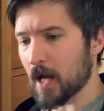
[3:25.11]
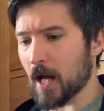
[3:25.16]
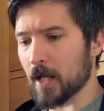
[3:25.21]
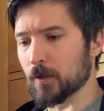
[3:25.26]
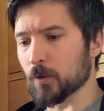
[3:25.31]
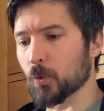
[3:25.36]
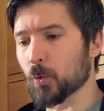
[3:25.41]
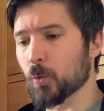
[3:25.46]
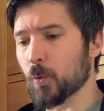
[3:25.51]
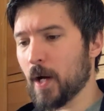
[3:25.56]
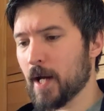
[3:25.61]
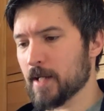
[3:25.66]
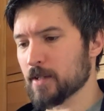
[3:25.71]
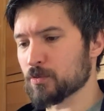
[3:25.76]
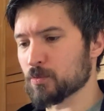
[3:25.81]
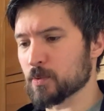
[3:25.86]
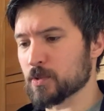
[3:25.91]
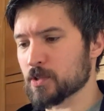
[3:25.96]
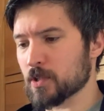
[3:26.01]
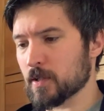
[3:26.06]
and all
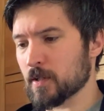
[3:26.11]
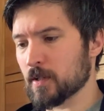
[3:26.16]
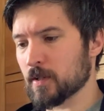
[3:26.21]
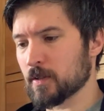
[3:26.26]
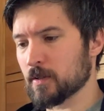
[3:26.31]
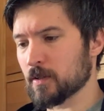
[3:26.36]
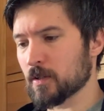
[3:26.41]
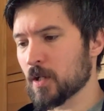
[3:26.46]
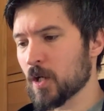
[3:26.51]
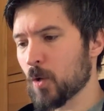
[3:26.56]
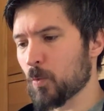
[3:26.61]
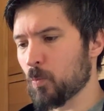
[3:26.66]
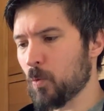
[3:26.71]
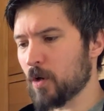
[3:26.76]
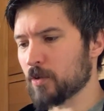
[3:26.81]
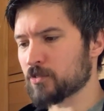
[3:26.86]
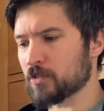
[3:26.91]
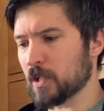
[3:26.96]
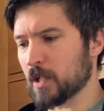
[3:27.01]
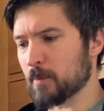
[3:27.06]
heads were turned,
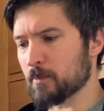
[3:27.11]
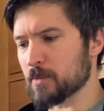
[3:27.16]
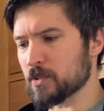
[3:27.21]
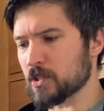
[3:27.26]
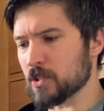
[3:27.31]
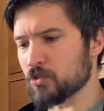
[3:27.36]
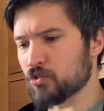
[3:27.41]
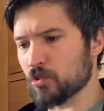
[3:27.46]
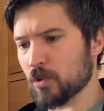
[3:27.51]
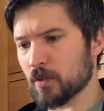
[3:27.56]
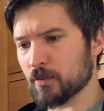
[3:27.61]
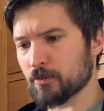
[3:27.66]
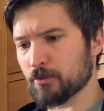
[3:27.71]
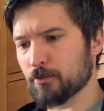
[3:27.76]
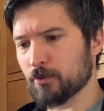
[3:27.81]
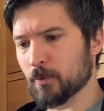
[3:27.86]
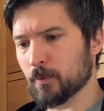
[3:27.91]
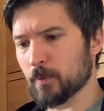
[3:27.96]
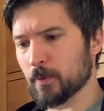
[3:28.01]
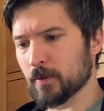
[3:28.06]
watching him as he jogged
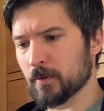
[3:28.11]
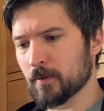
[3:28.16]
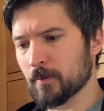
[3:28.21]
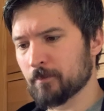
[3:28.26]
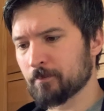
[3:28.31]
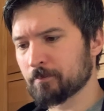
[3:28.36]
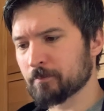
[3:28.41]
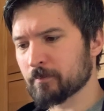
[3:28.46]
forward.